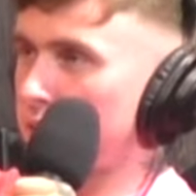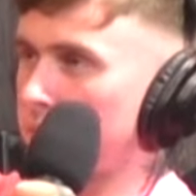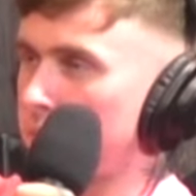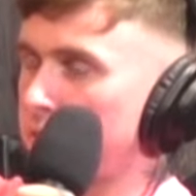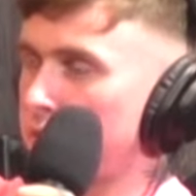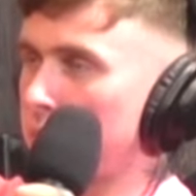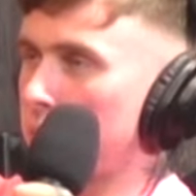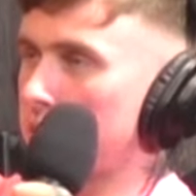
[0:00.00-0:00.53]
front
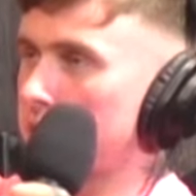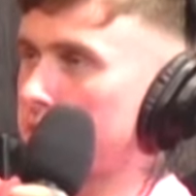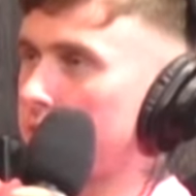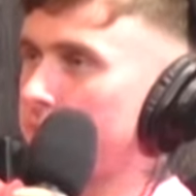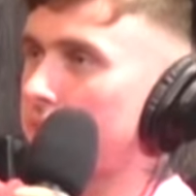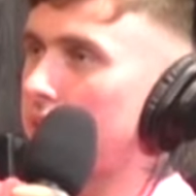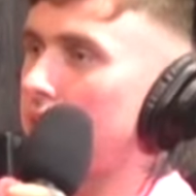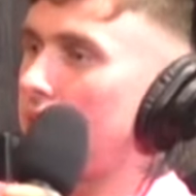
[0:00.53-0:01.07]
of me for most of
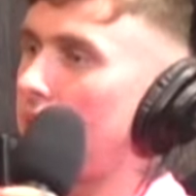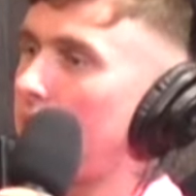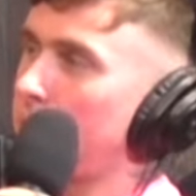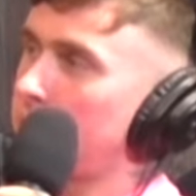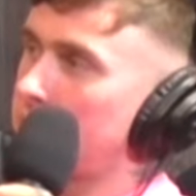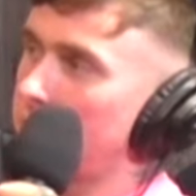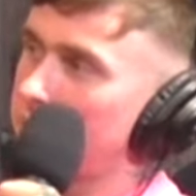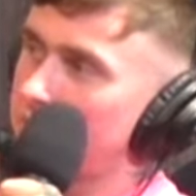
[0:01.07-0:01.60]
it,
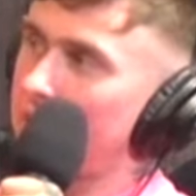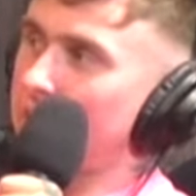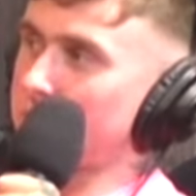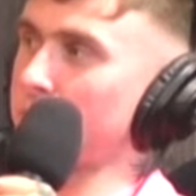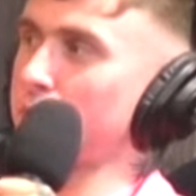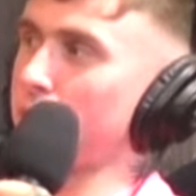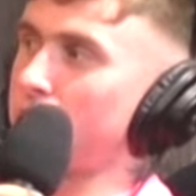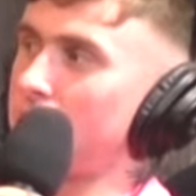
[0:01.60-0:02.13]
and I was able to
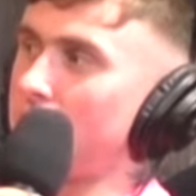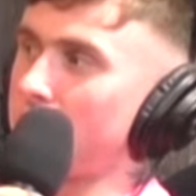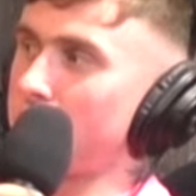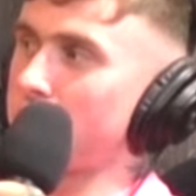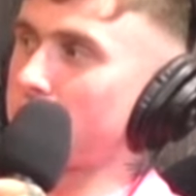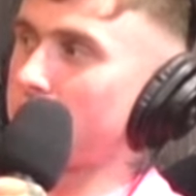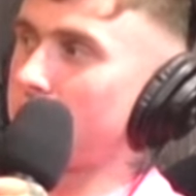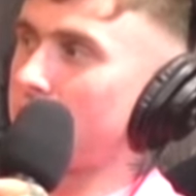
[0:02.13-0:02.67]
catch him through
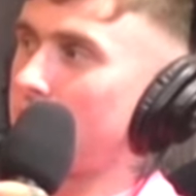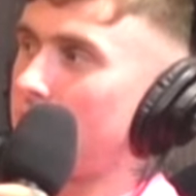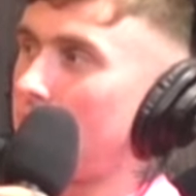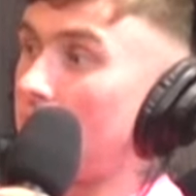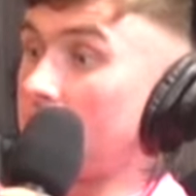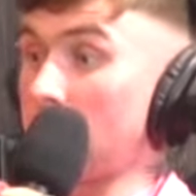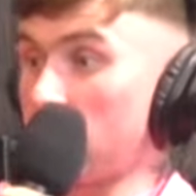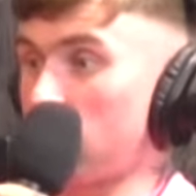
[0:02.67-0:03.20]
Debtors. Yeah.
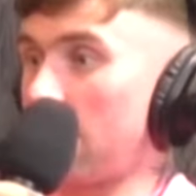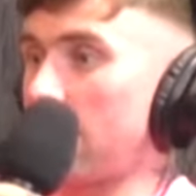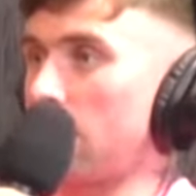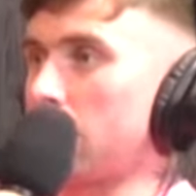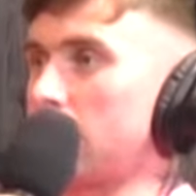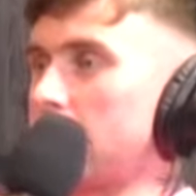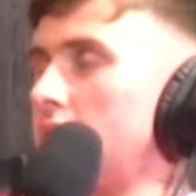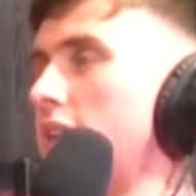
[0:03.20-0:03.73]
And get right
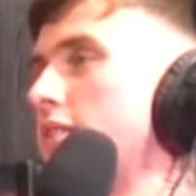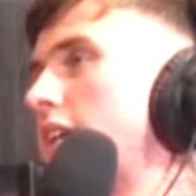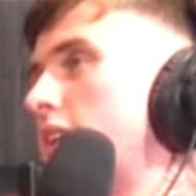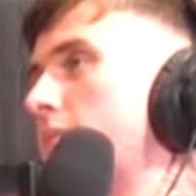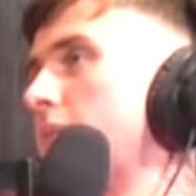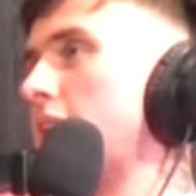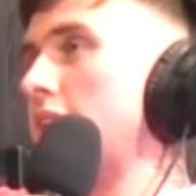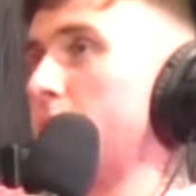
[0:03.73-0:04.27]
up his tail, and
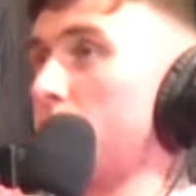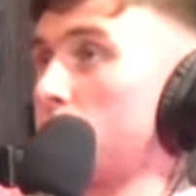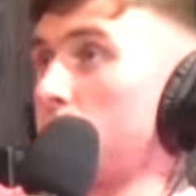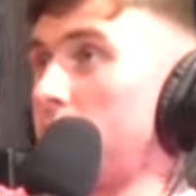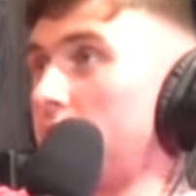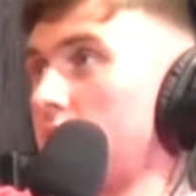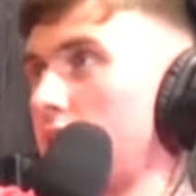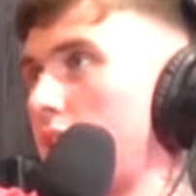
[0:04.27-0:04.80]
then
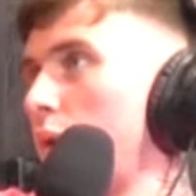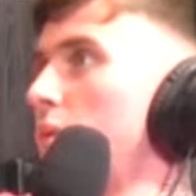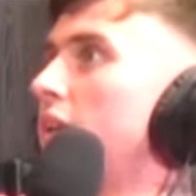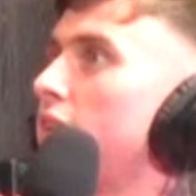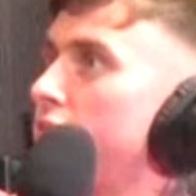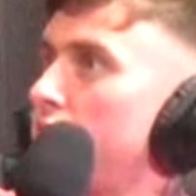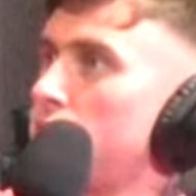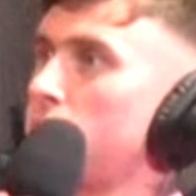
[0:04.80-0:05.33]
between
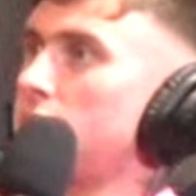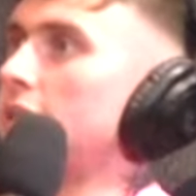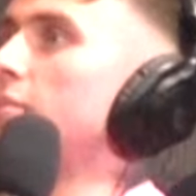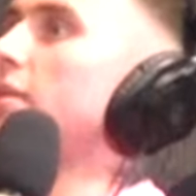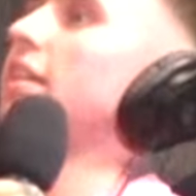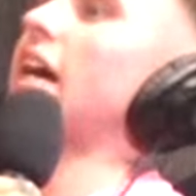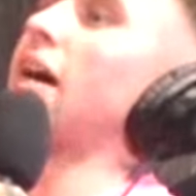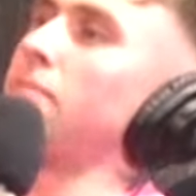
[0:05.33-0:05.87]
Colonial and Fisherman's,
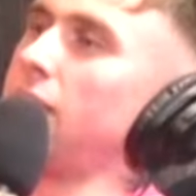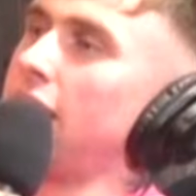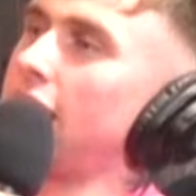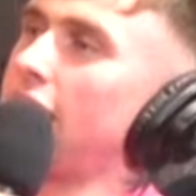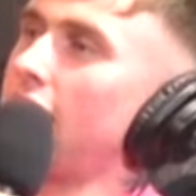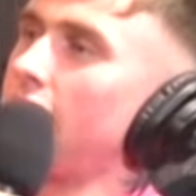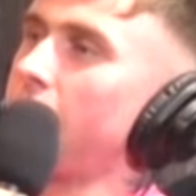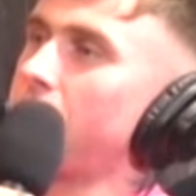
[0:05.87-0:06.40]
he would got me
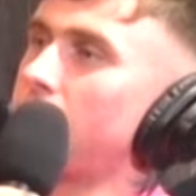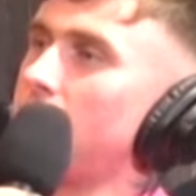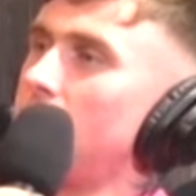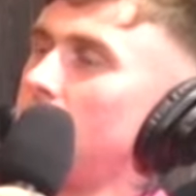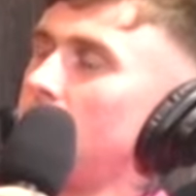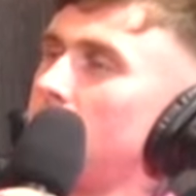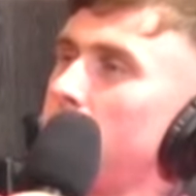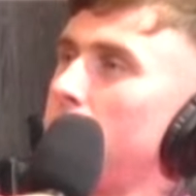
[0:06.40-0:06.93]
again.
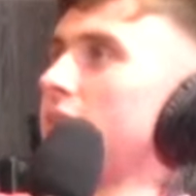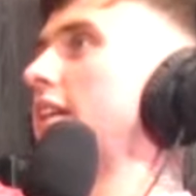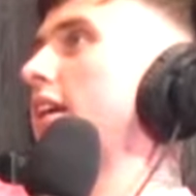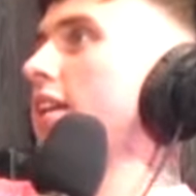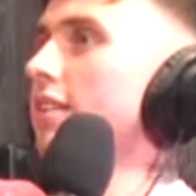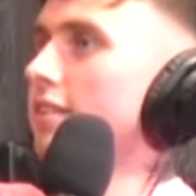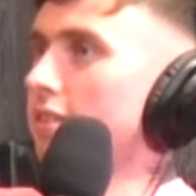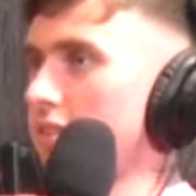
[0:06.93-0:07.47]
But
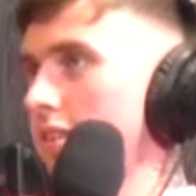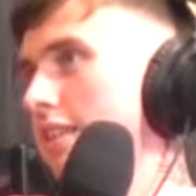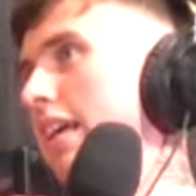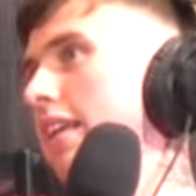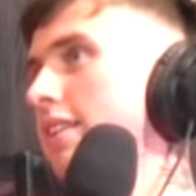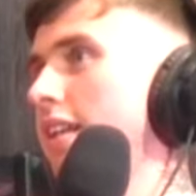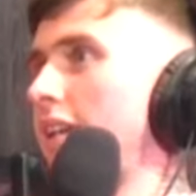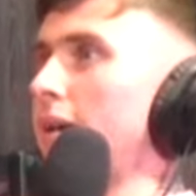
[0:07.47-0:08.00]
then at
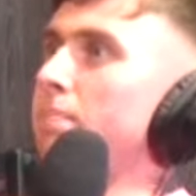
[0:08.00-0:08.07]
the end of